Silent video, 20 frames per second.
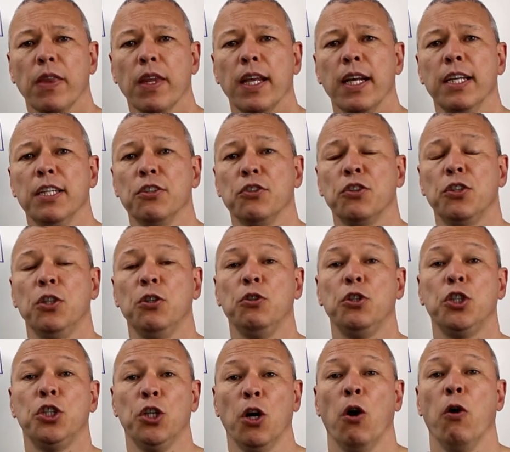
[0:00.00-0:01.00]
is to
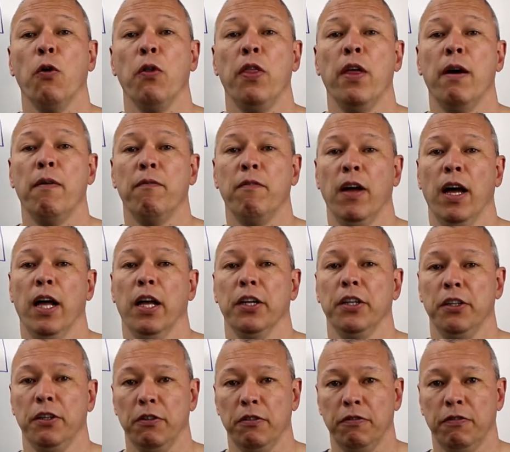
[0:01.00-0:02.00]
show them
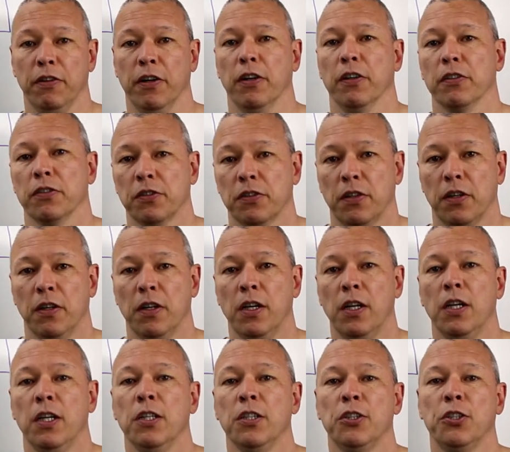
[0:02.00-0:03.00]
value first.
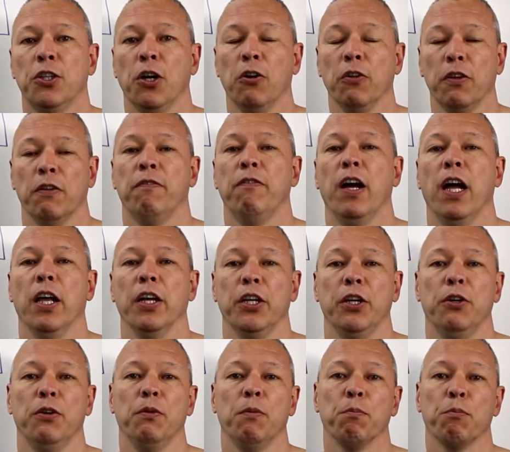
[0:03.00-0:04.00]
Show them
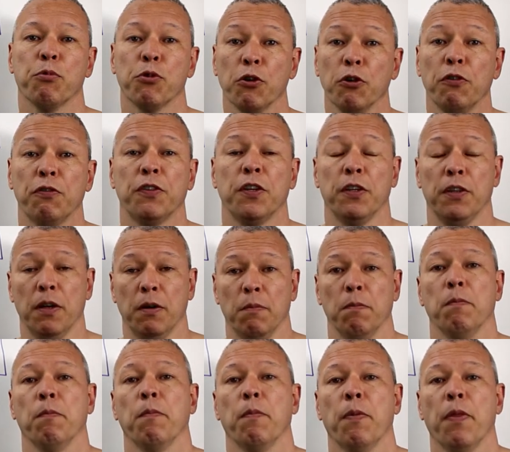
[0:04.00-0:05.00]
value, prove to
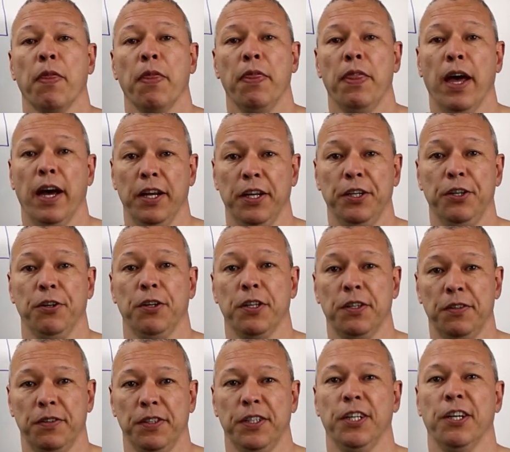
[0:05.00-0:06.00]
them that you
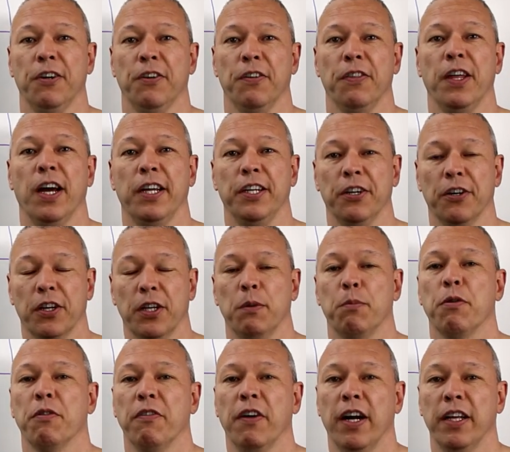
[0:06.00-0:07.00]
can, you know, that you're going to
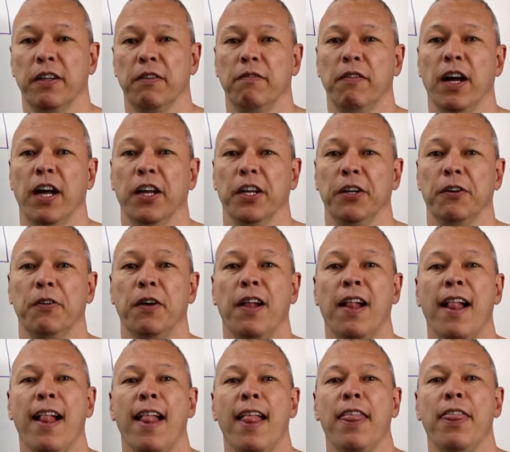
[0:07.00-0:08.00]
provide them value.
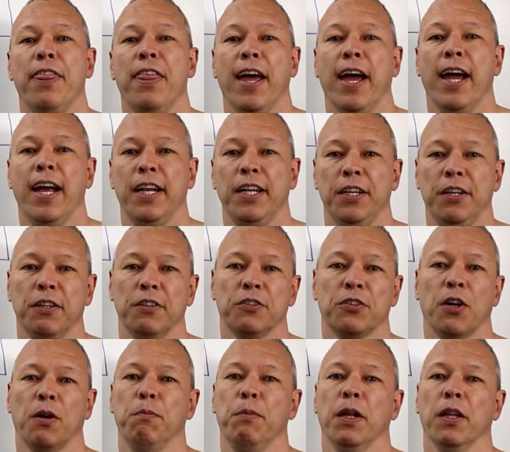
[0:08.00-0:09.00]
Then you can
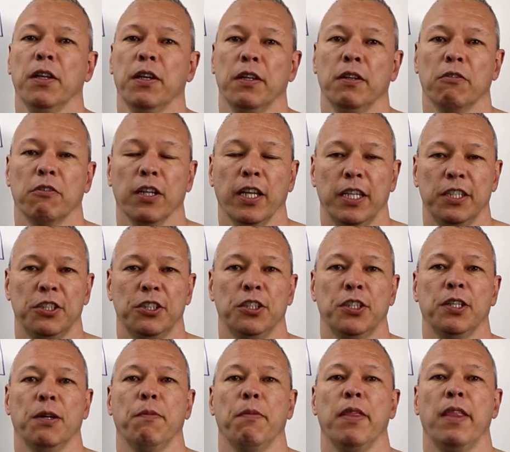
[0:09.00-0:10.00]
start building a
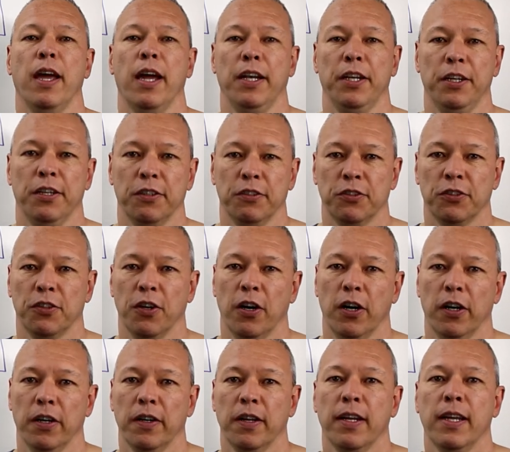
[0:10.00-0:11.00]
relationship, then you can
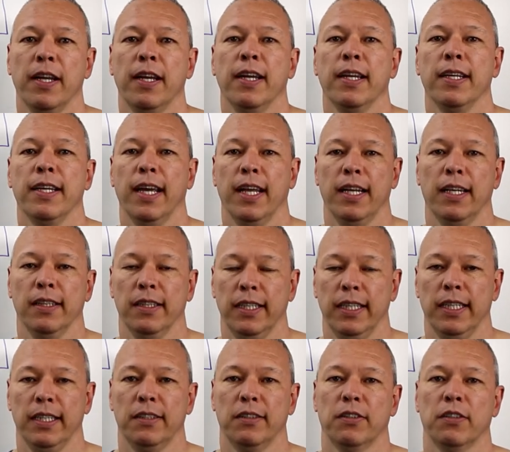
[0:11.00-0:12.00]
start getting
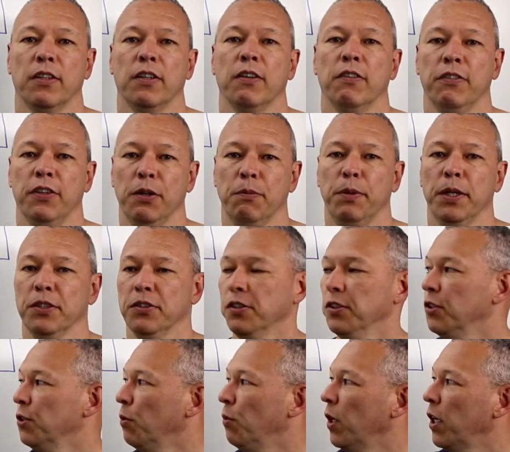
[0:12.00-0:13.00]
leads for your
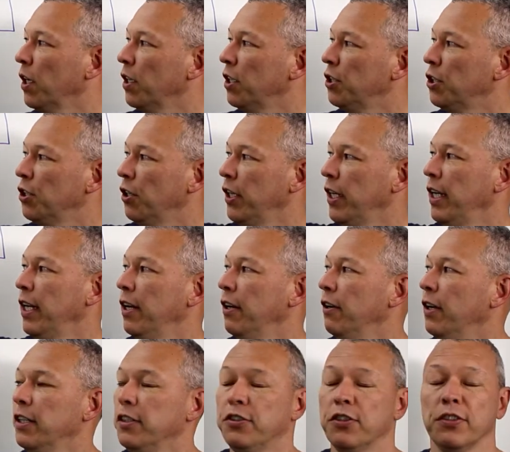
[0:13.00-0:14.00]
business. So what I'm going to show you here
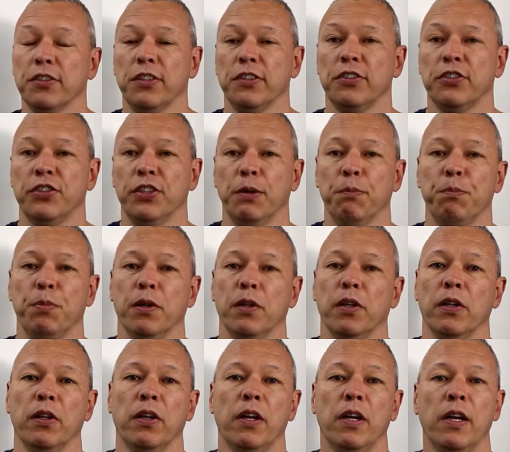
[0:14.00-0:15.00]
is just a
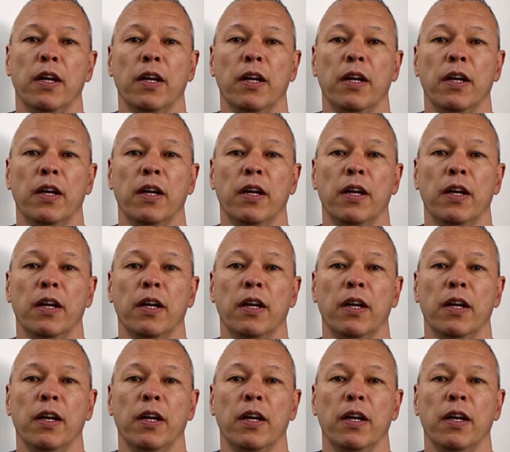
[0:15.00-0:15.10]
simple